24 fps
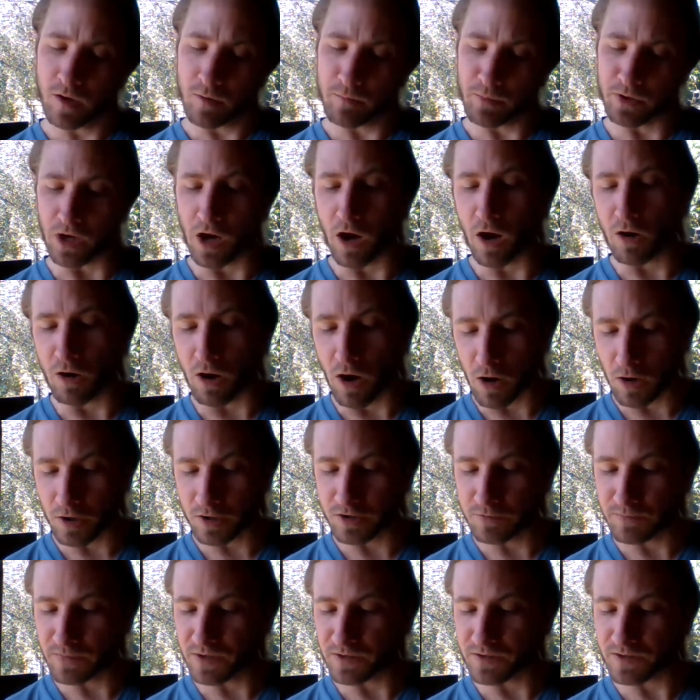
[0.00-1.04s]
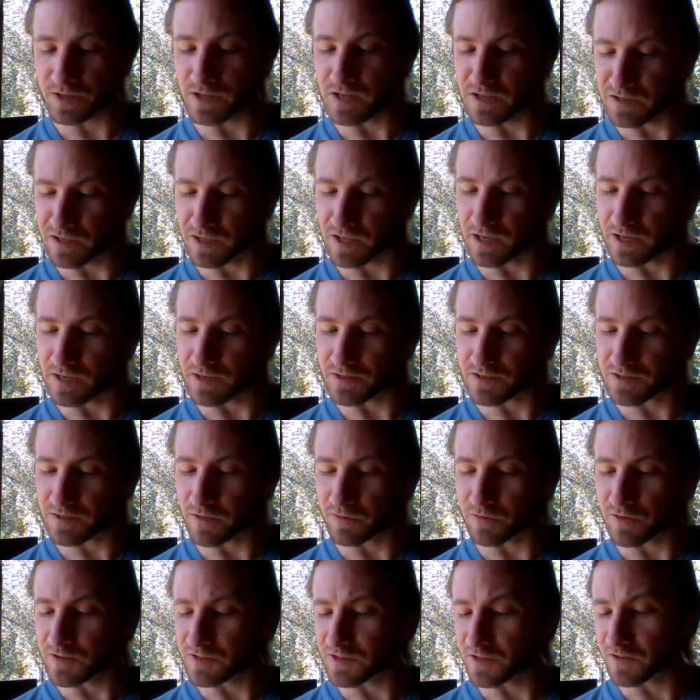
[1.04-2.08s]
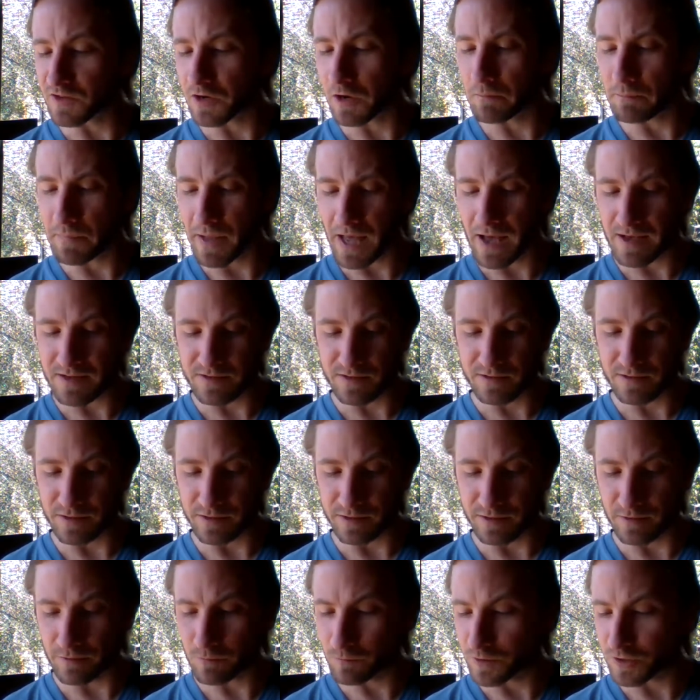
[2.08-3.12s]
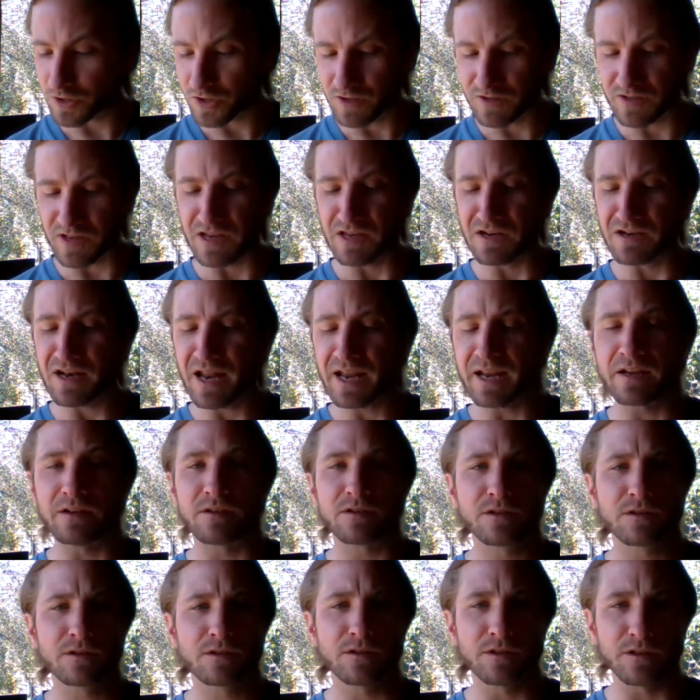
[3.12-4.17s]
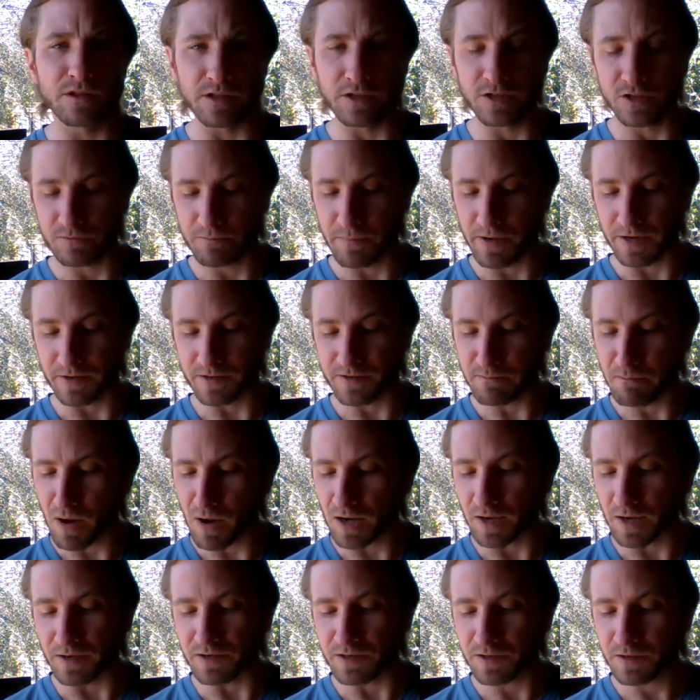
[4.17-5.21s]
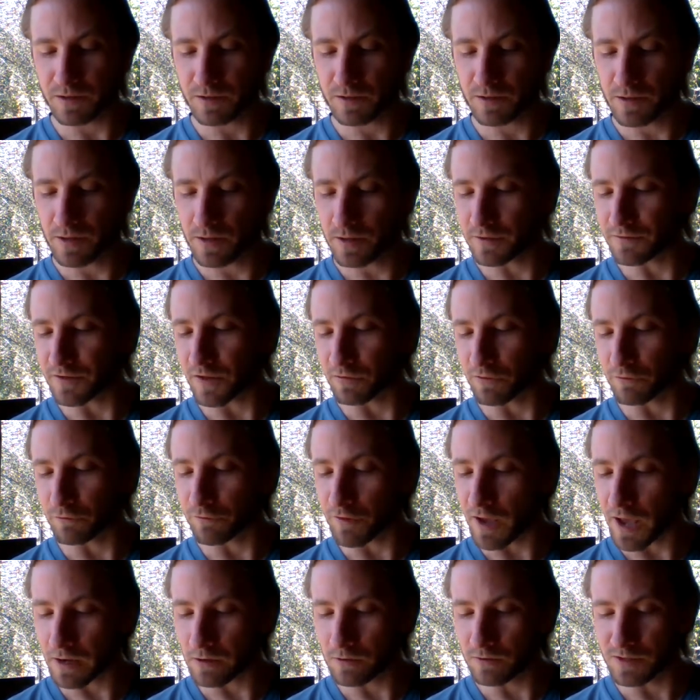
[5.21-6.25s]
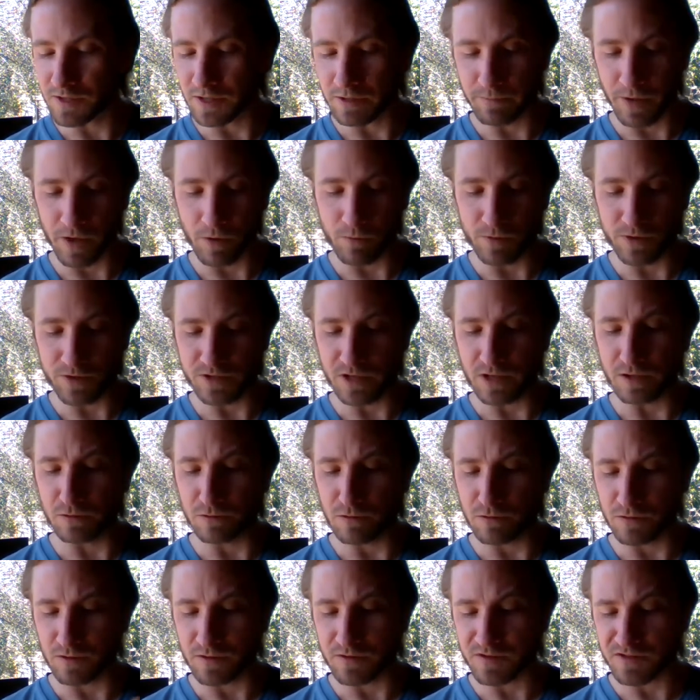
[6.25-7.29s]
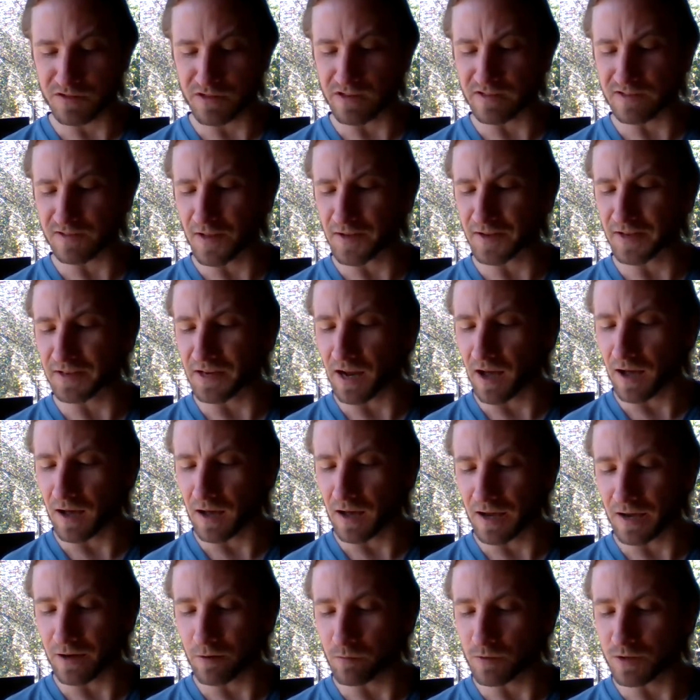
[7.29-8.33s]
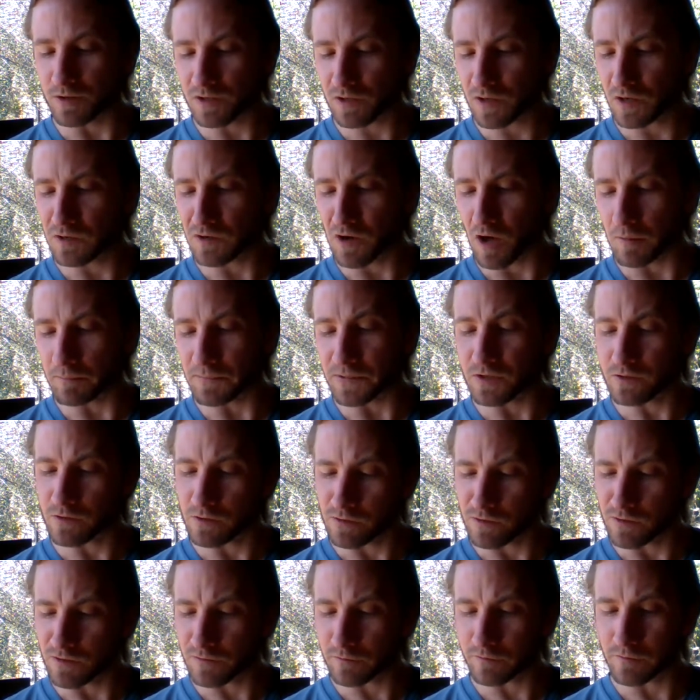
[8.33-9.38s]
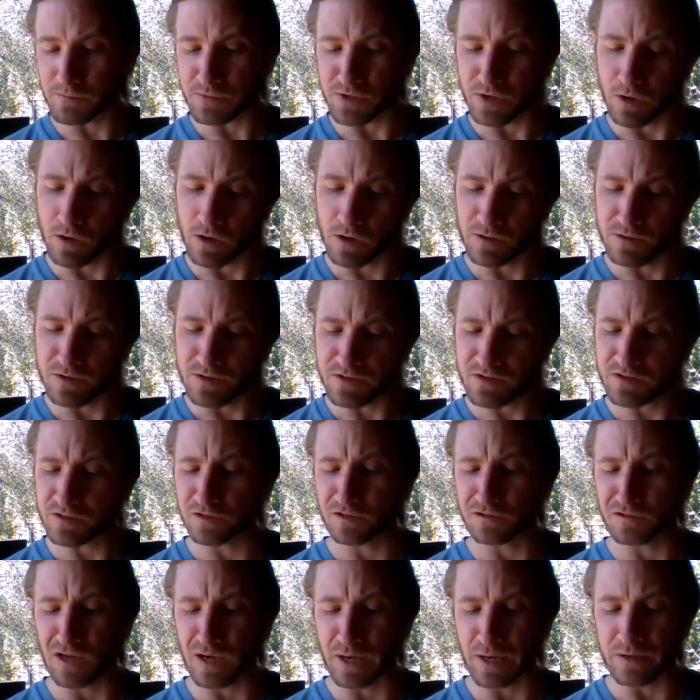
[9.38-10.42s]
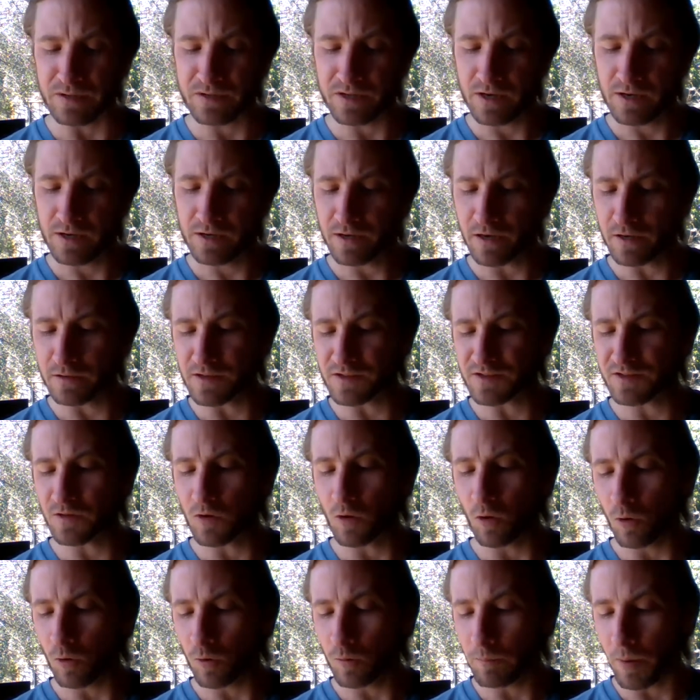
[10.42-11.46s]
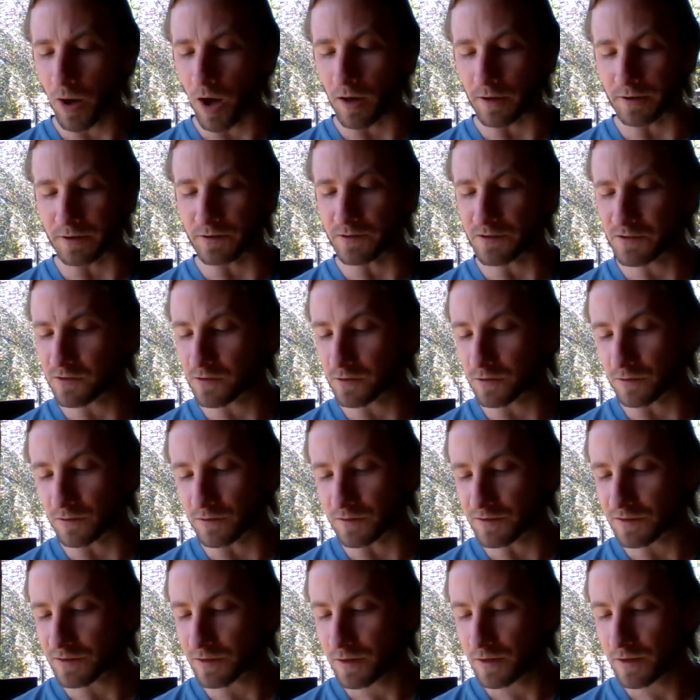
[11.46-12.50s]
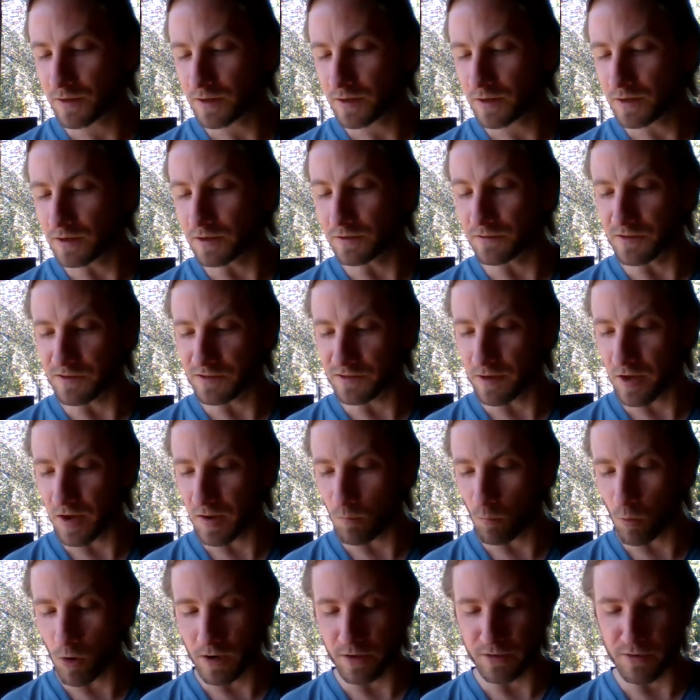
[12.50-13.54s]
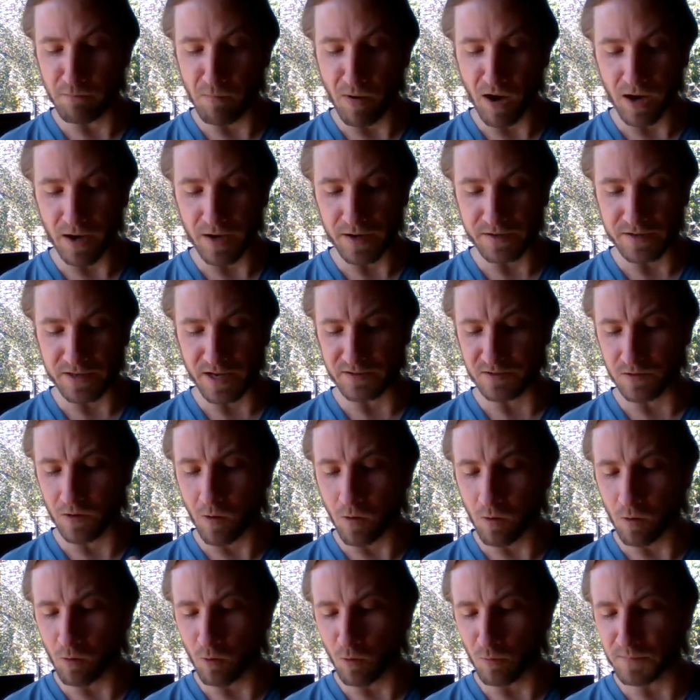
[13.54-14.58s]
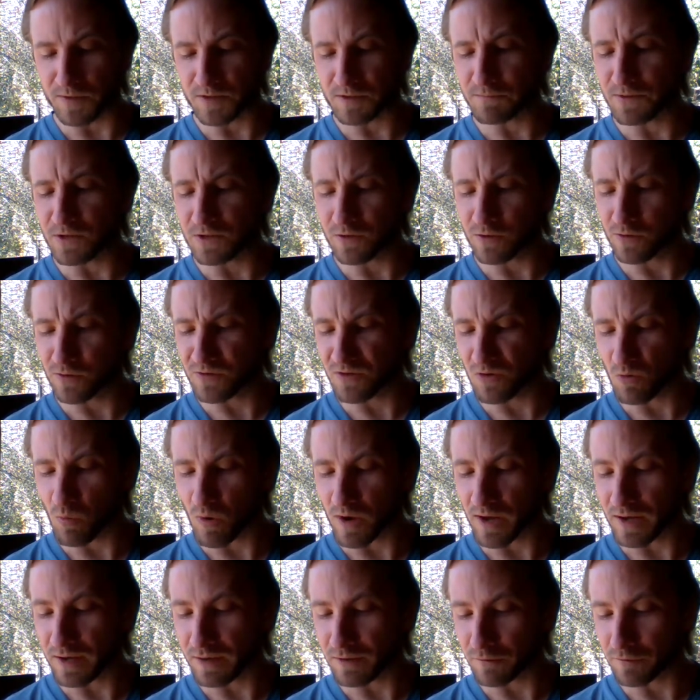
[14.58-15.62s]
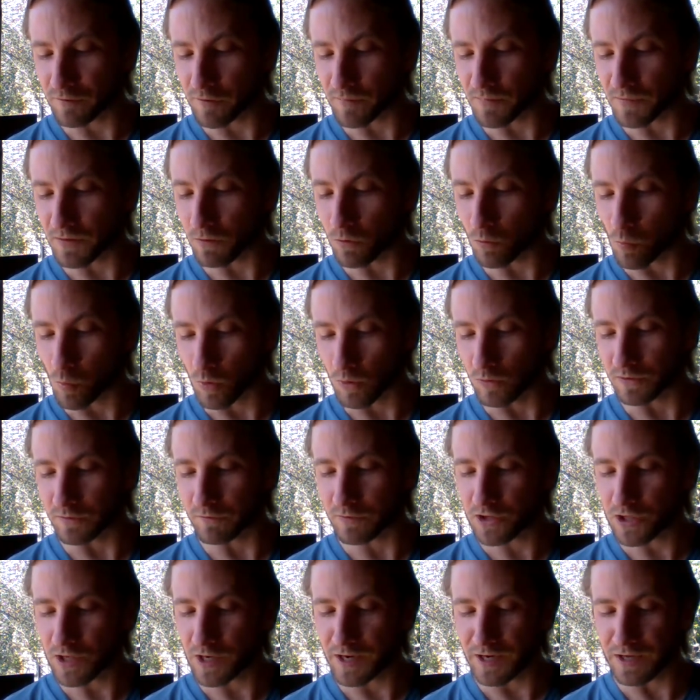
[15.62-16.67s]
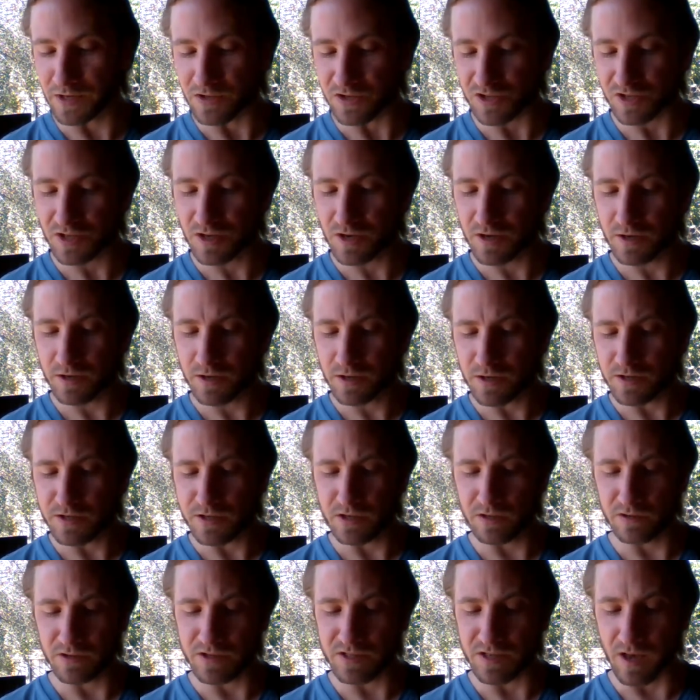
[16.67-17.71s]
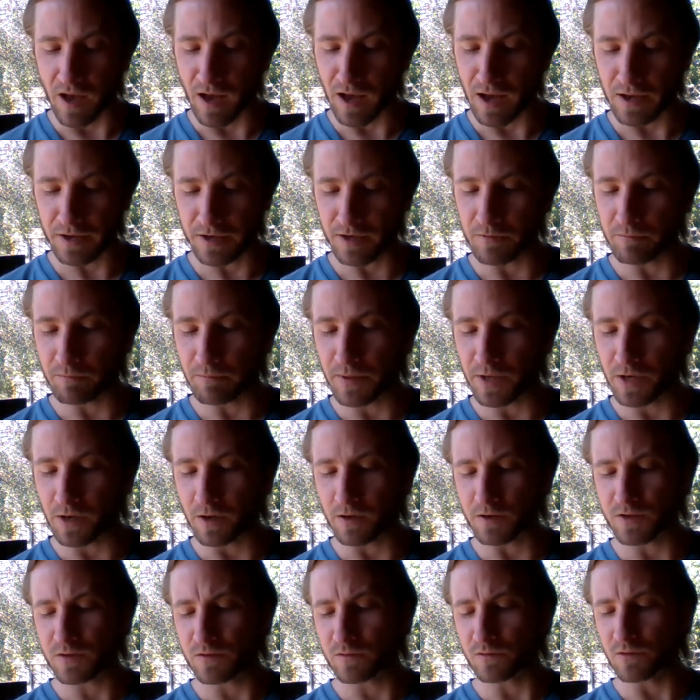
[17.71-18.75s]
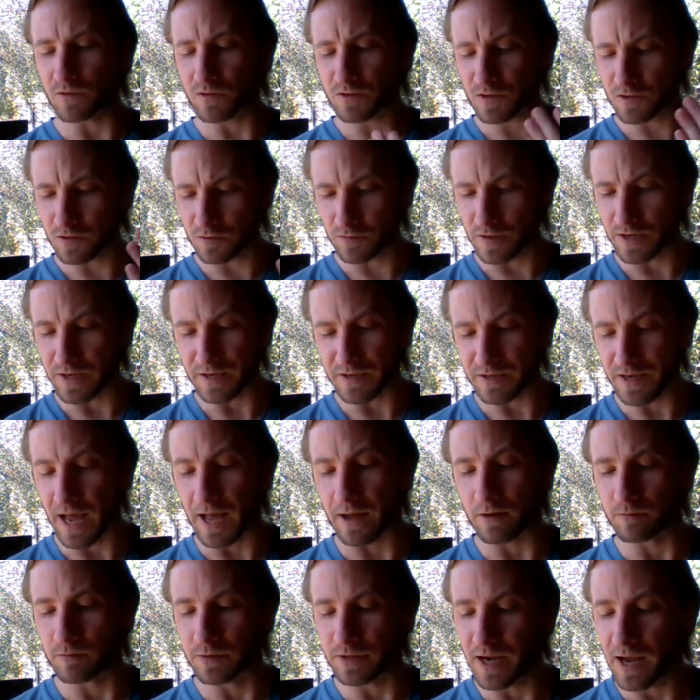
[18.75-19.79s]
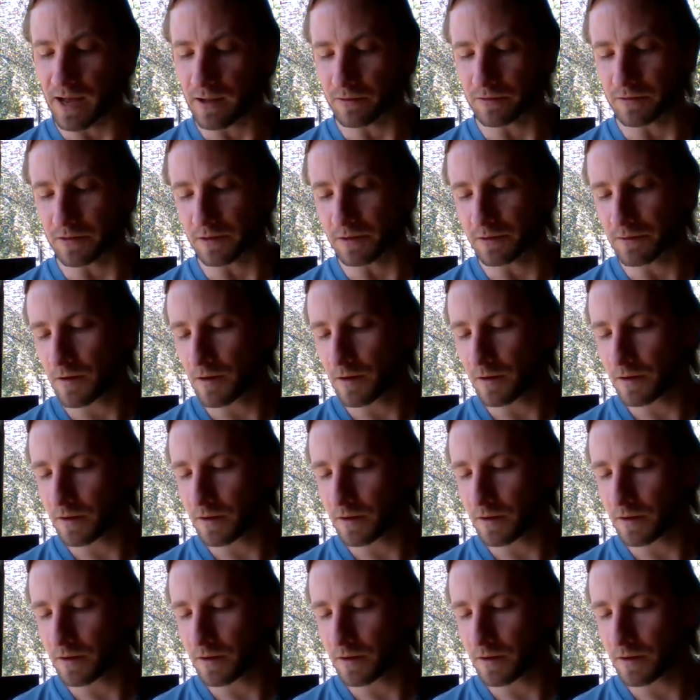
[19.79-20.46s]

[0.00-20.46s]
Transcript: But our argument indicates that this is a capacity which is innate in each man's mind, and that the faculty by which he learns is like an eye which cannot be turned from darkness to light unless the whole body is turned in the same way, the mind as a whole must be turned away from the world of change until its eye can bear to look straight at reality,